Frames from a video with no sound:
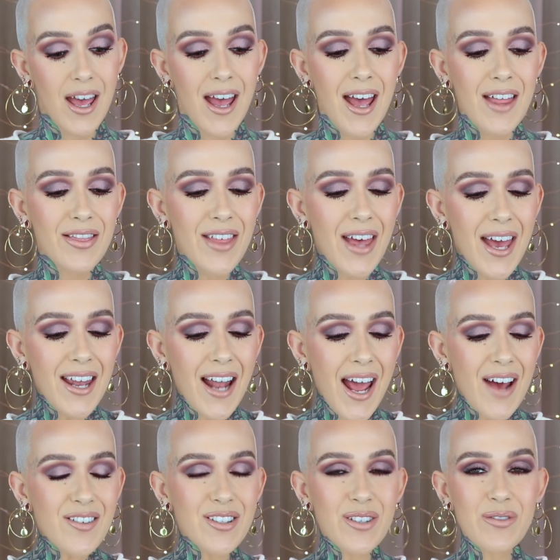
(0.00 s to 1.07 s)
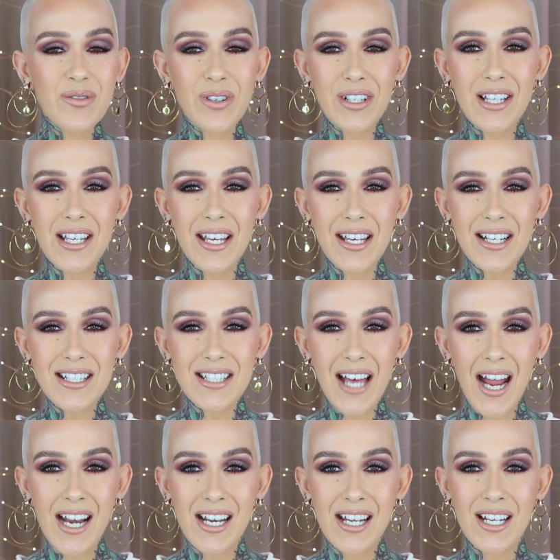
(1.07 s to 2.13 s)
And then I have some really
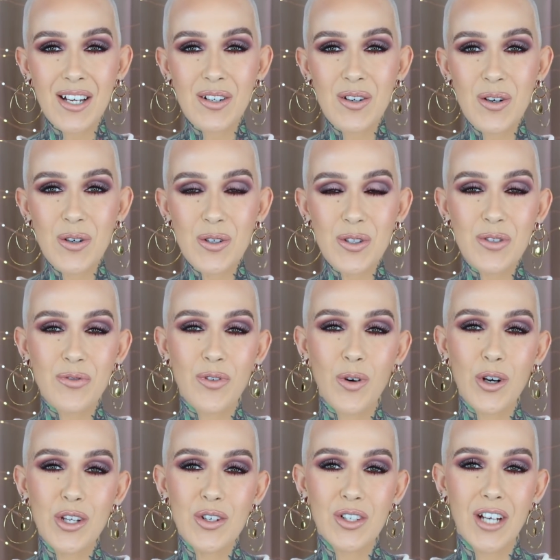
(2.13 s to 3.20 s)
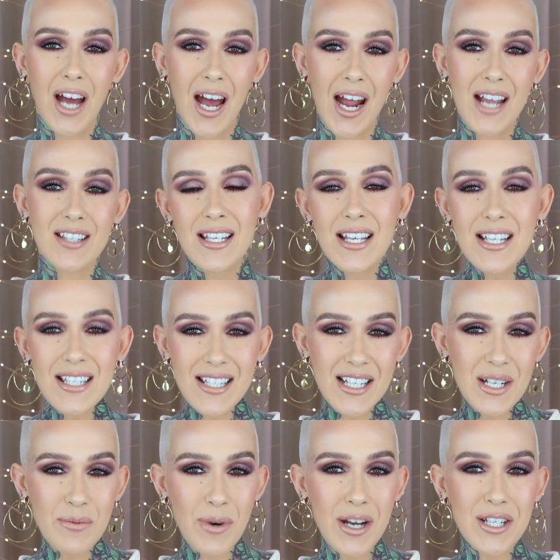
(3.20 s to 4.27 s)
exciting news for you guys. In
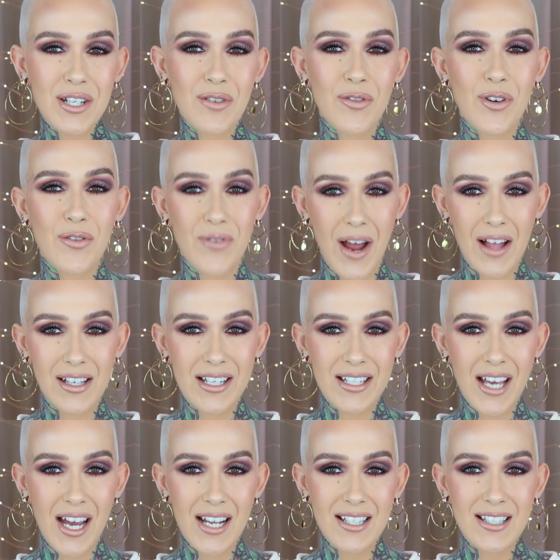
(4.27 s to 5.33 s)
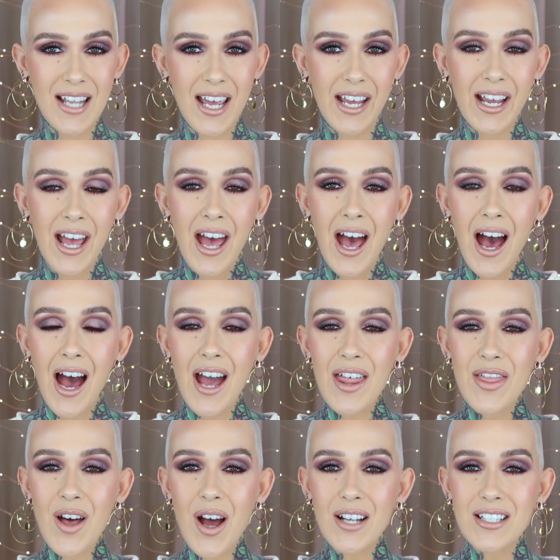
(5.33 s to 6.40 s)
celebration for Valentine's Day, I
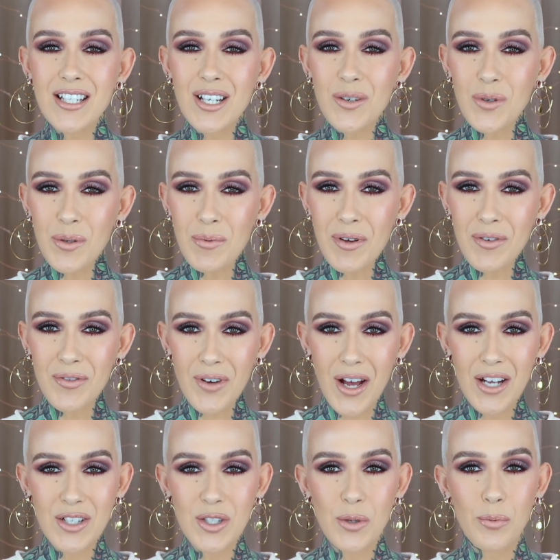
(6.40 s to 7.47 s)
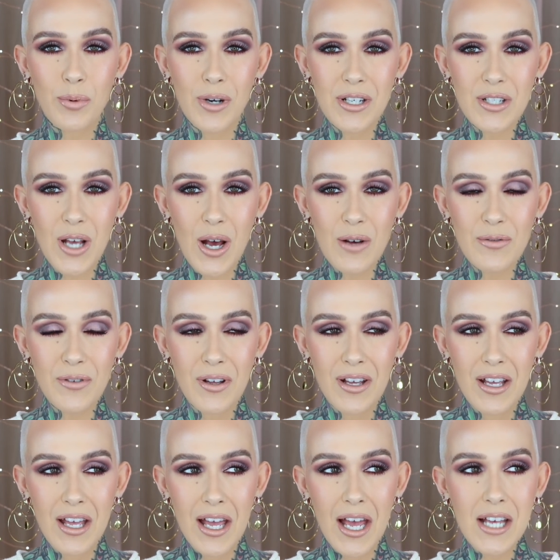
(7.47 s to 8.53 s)
thought it would be fun to print off
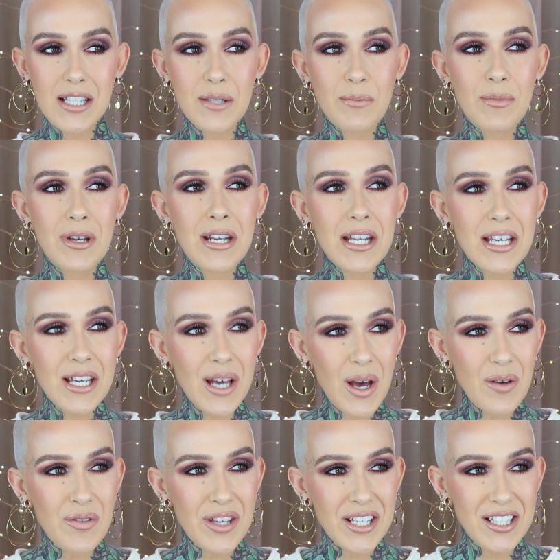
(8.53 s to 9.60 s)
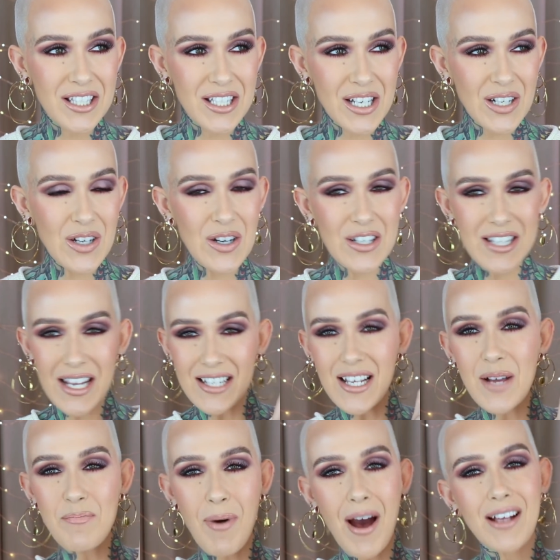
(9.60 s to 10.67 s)
as many of these stickers as I
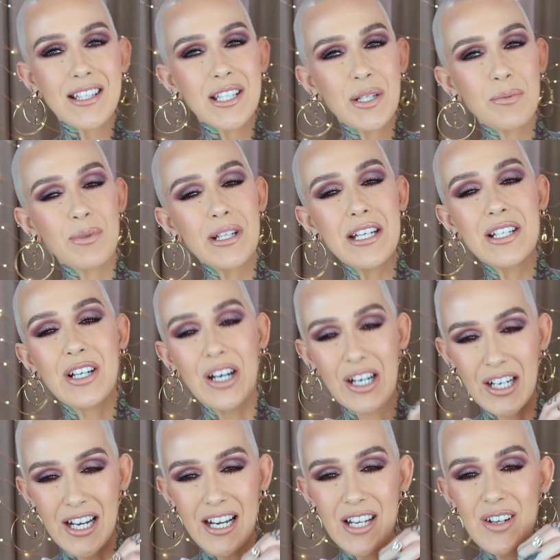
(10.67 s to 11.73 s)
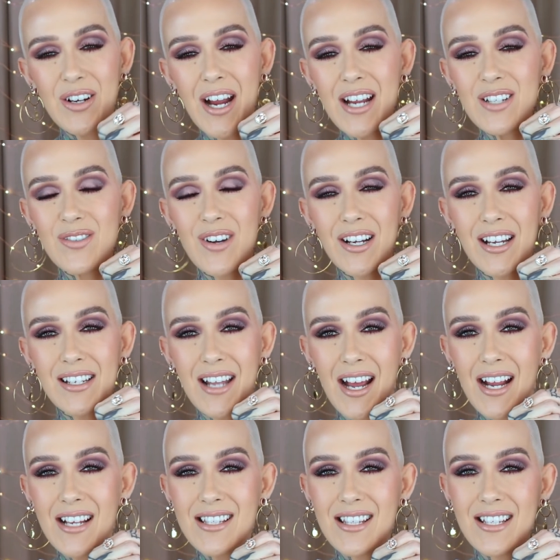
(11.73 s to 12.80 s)
possibly could. You guys
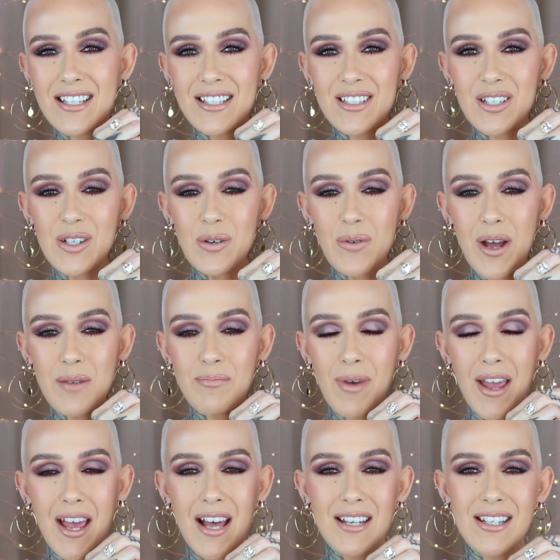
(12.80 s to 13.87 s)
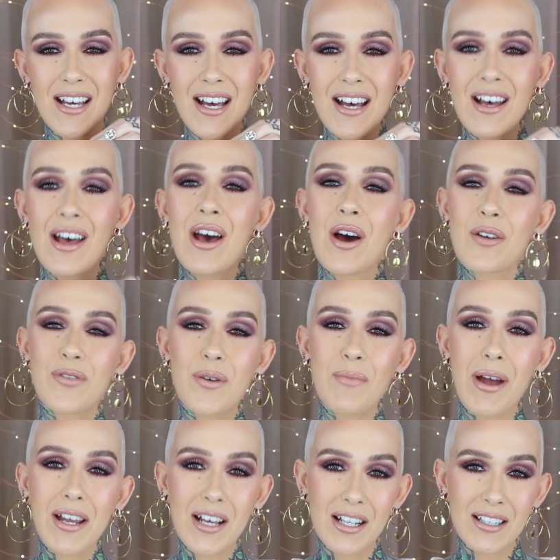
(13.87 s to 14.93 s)
recognize this little red panda from
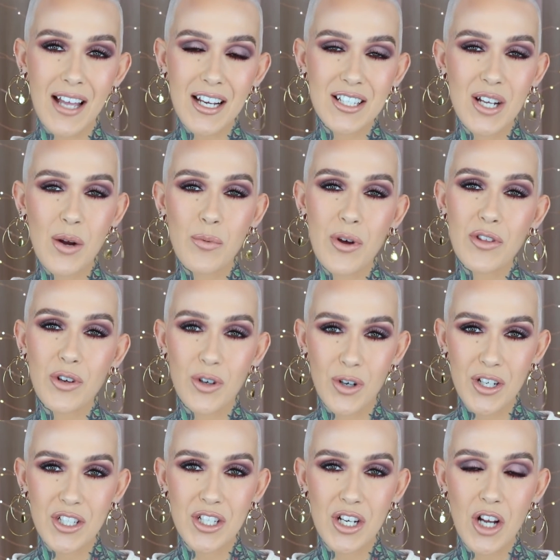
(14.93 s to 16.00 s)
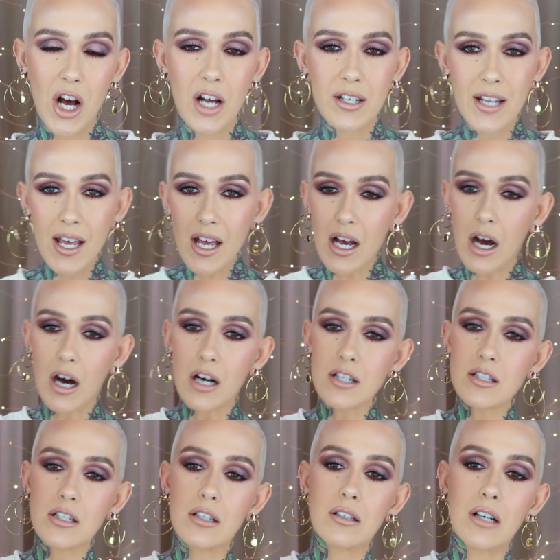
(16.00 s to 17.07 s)
my collection with Christian Audette,
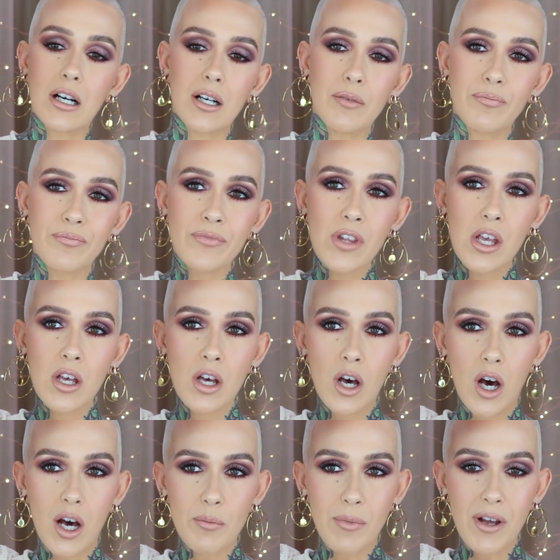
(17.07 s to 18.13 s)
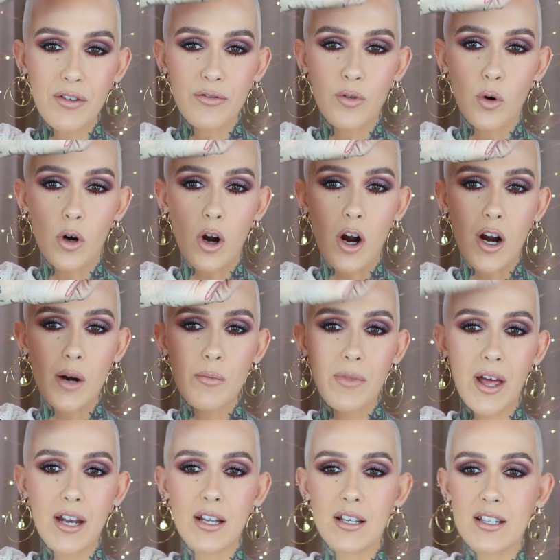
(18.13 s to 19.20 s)
also um, on my forearm.
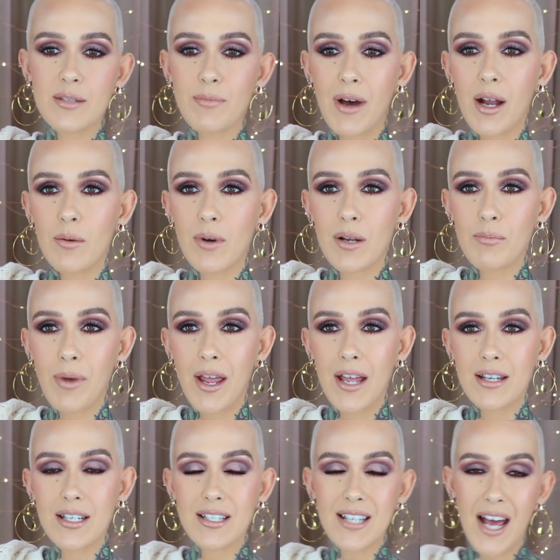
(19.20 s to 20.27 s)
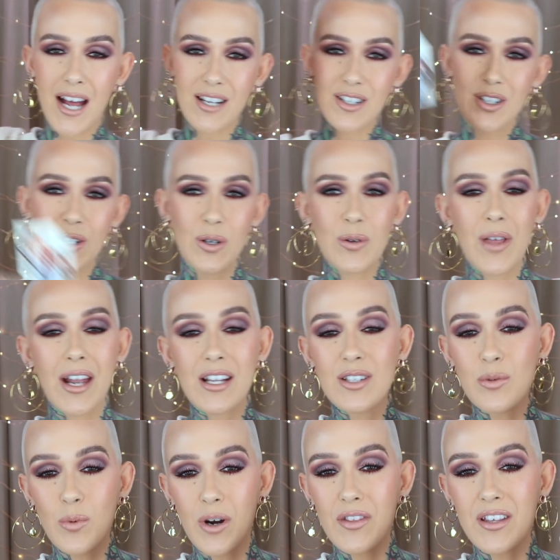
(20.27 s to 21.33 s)
That is my red panda tattoo. That is
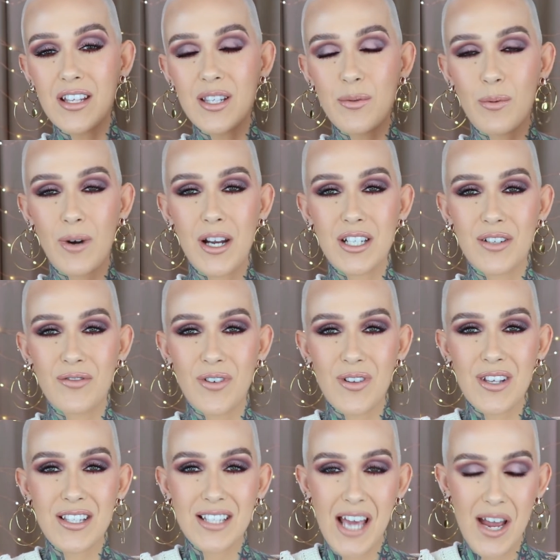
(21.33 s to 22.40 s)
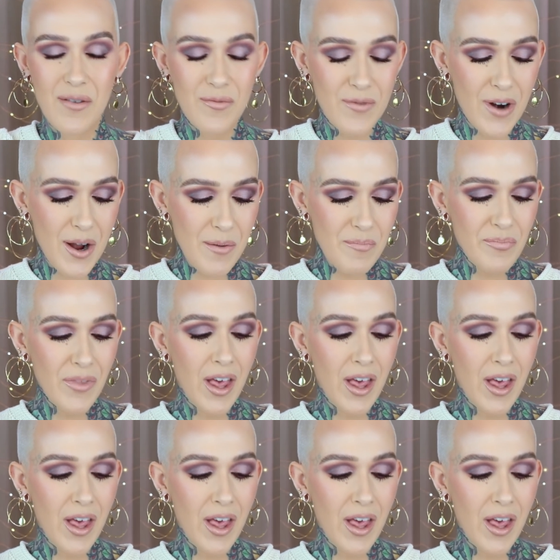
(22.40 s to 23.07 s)
where the inspiration for this came from.